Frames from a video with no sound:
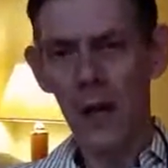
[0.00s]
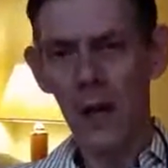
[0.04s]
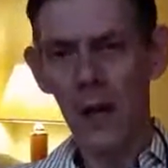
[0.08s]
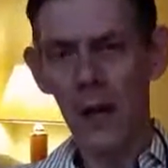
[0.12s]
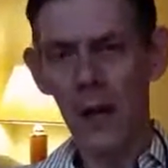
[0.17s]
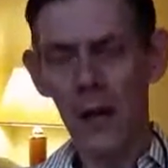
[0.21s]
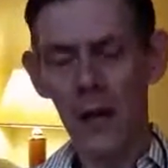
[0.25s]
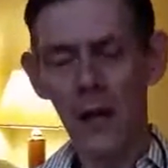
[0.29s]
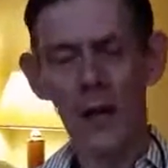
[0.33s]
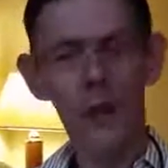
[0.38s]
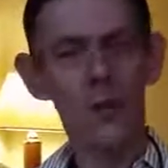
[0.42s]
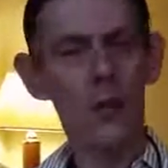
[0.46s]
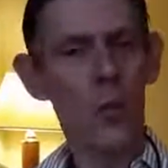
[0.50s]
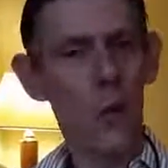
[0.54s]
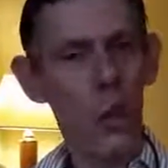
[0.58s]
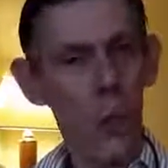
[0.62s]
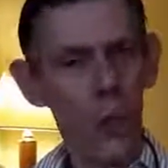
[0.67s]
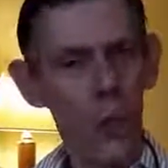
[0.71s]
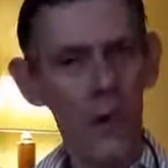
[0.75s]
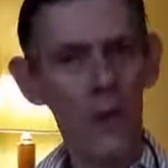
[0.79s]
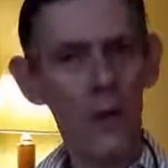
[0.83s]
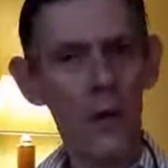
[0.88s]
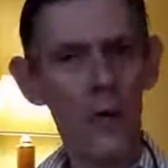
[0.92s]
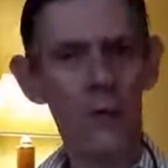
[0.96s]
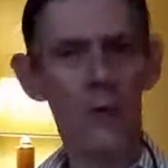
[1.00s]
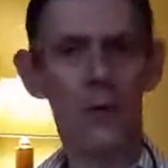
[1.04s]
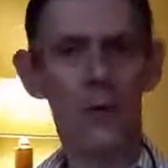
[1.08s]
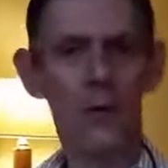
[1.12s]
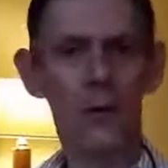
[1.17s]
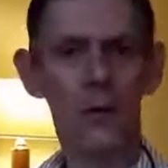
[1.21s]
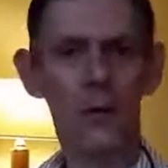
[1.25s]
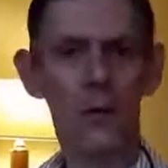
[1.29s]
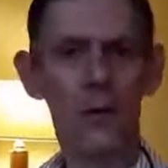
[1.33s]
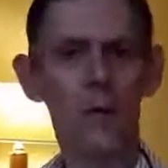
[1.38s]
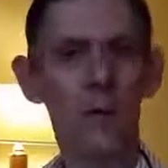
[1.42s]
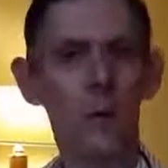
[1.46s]
And it is
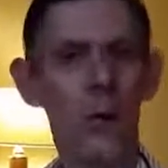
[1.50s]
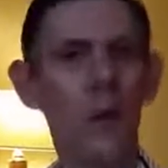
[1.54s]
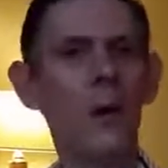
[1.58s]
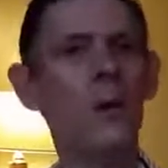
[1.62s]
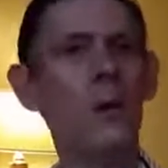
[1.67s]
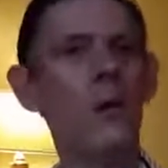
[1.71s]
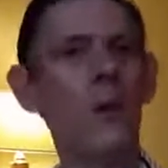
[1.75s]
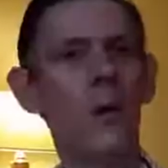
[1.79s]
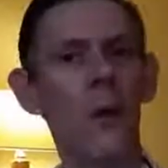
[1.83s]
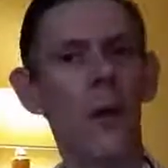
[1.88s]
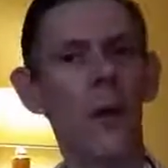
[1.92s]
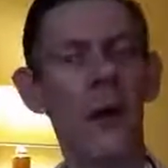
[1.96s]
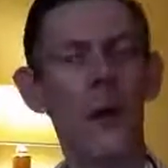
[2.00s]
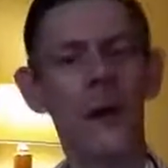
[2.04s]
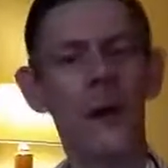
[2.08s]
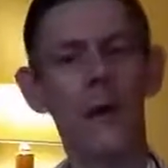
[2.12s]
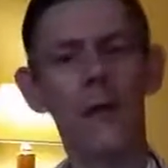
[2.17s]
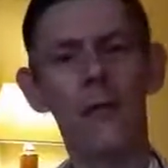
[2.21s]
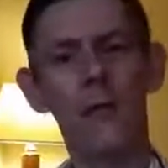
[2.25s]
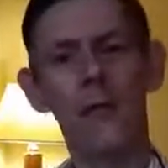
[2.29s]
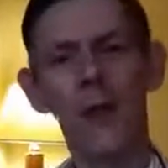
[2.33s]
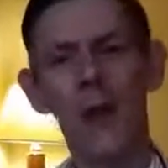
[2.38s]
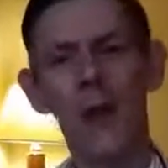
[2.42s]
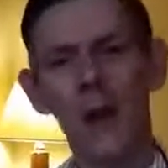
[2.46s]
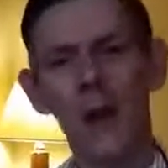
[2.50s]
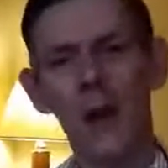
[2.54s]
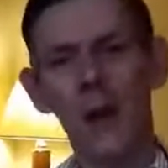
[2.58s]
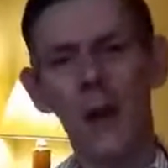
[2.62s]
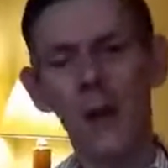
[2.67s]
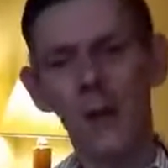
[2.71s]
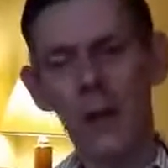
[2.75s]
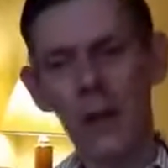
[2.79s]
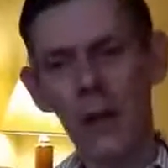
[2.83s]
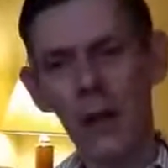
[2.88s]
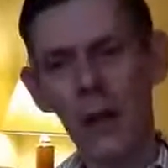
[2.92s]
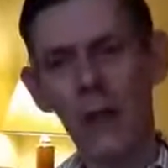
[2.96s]
wonderful to want to have
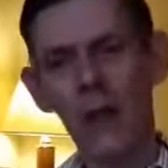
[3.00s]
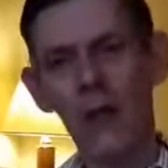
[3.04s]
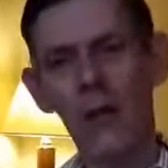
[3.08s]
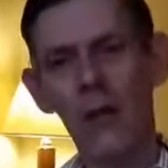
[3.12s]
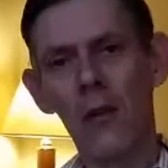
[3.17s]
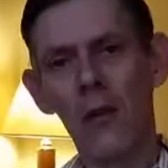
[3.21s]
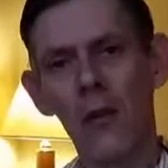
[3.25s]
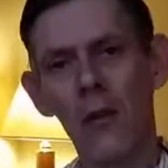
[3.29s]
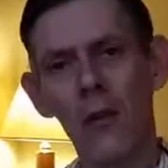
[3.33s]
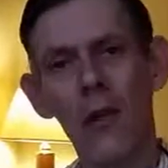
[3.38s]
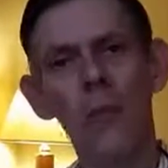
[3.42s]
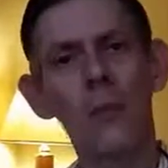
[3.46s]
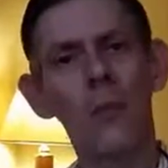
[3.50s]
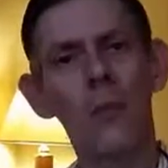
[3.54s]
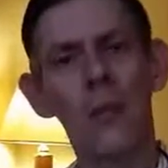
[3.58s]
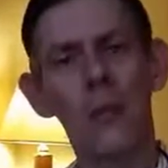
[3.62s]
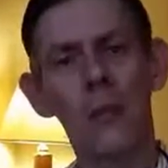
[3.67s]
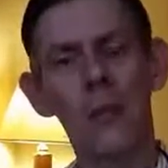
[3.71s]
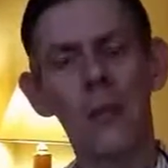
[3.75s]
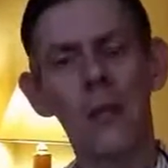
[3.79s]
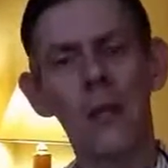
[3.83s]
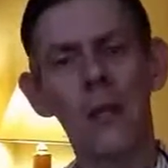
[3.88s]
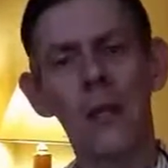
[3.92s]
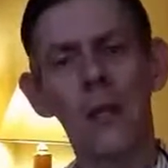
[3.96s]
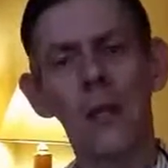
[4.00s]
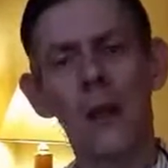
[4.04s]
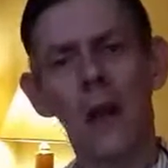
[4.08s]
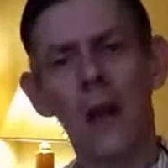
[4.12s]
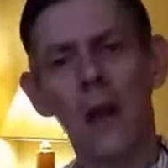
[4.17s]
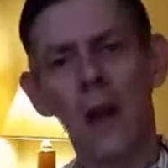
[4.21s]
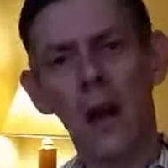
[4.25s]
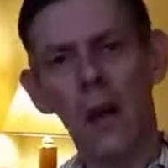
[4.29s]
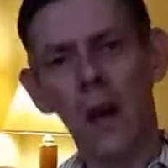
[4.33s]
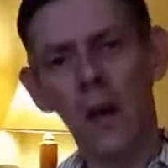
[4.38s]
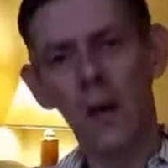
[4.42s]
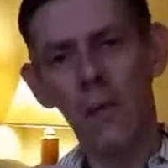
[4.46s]
regular input
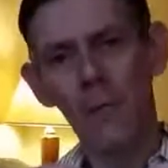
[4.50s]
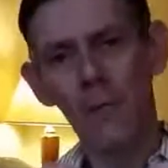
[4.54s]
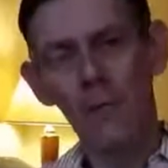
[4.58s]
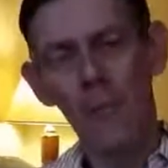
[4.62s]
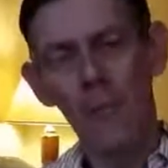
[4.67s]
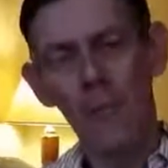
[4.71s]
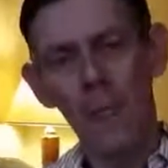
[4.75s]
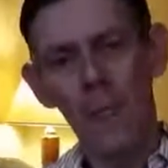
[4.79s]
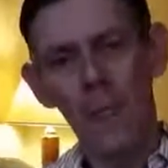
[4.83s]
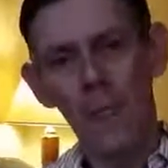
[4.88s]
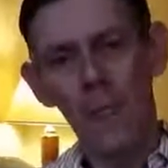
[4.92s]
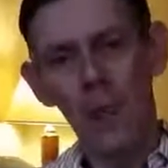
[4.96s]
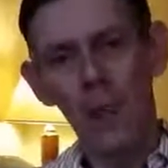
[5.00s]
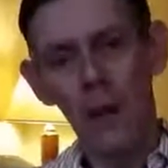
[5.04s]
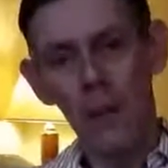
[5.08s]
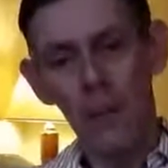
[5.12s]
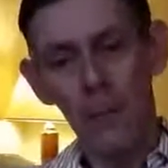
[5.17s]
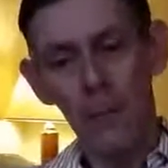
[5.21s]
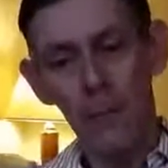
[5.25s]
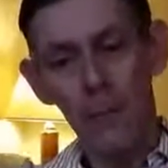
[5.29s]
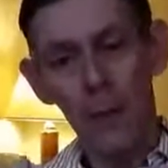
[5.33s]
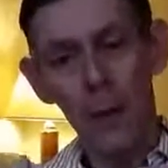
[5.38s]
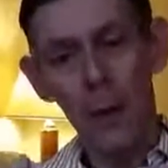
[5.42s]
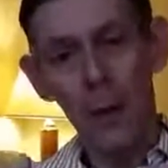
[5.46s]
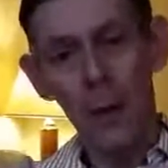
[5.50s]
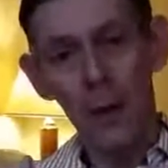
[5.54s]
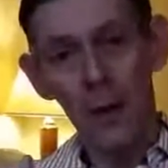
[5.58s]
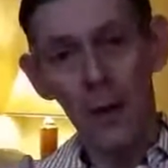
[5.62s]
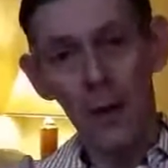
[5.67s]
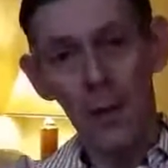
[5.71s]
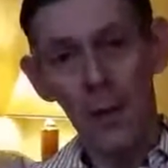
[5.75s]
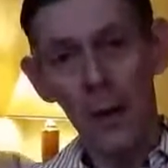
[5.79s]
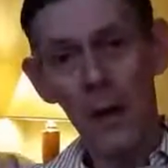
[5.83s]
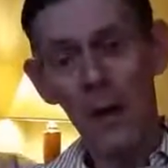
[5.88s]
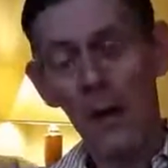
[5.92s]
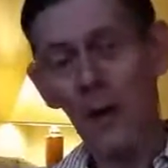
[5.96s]

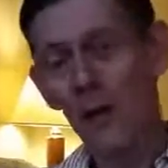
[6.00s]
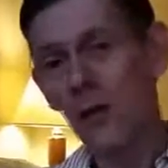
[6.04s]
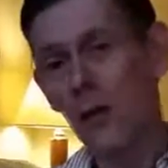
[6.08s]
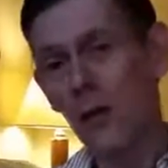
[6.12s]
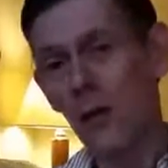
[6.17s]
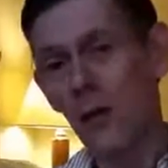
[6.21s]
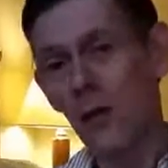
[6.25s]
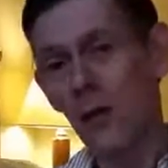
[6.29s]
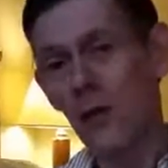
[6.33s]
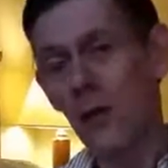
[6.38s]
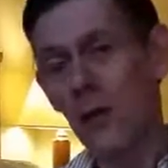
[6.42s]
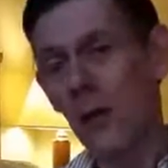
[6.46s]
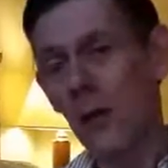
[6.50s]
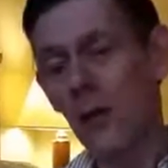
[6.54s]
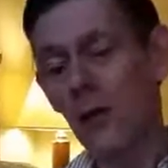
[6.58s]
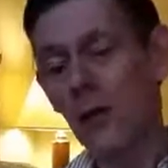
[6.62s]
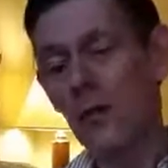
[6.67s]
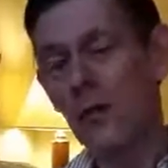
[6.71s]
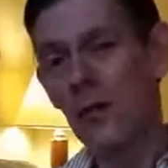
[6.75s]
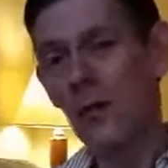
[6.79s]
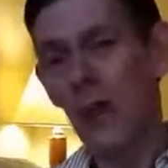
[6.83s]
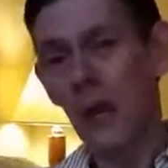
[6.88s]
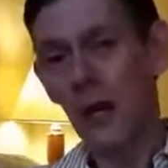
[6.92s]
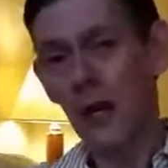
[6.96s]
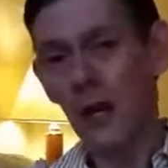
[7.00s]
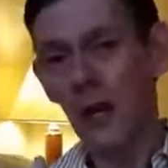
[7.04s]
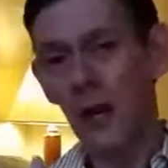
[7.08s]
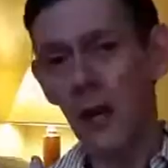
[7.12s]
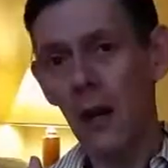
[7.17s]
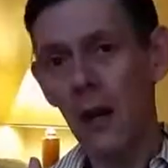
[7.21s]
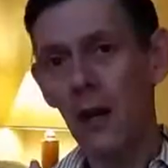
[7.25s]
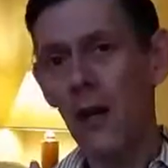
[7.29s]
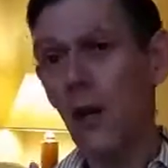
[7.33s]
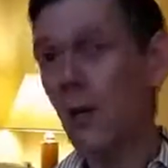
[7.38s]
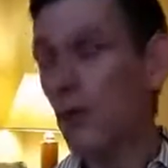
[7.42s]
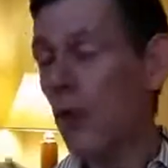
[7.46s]
about the good news
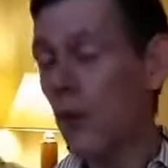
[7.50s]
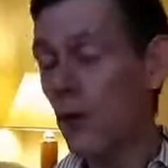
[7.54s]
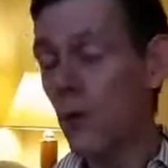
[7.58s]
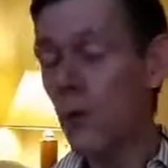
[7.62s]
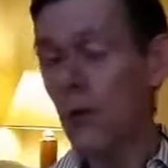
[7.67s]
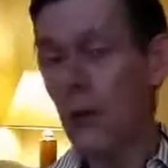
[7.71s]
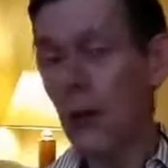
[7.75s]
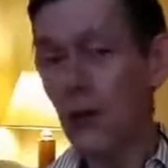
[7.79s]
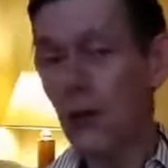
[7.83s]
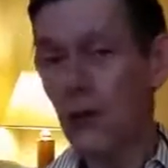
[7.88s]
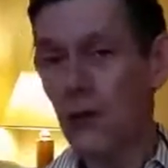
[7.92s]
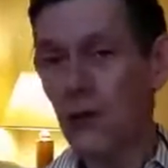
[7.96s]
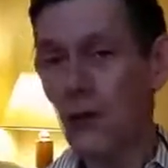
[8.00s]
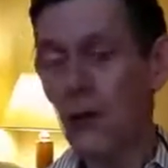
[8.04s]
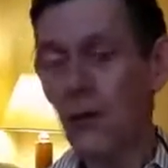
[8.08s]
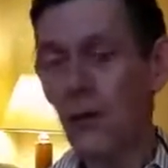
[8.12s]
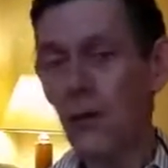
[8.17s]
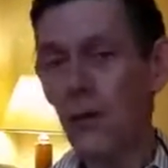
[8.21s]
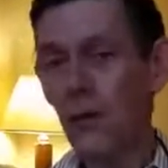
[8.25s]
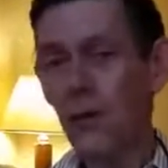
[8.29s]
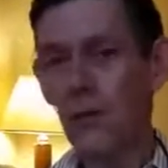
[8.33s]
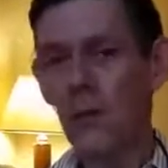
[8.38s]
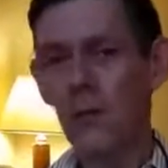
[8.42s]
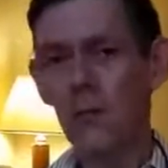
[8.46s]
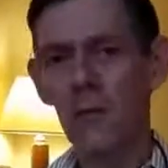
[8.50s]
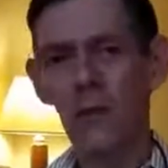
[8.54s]
and good news input.